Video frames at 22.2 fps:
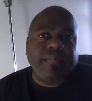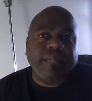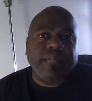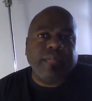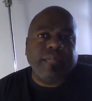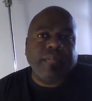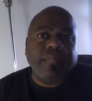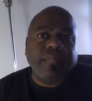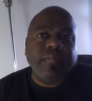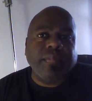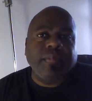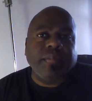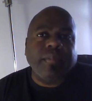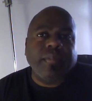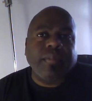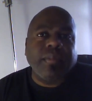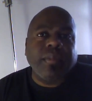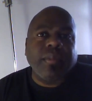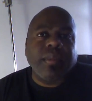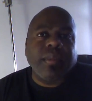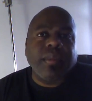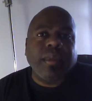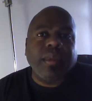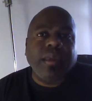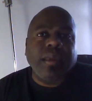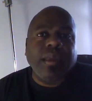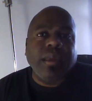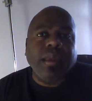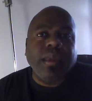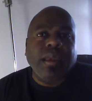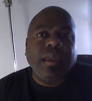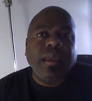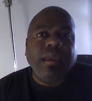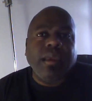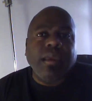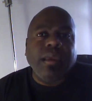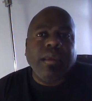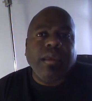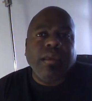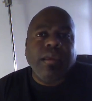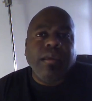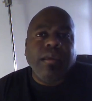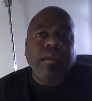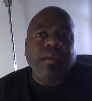
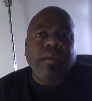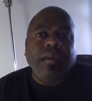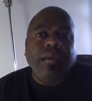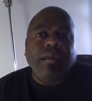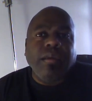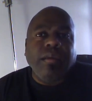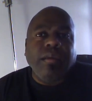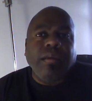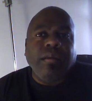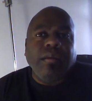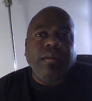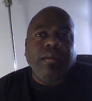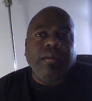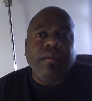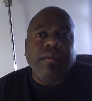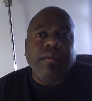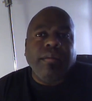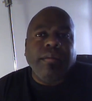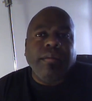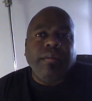Nobody speaks.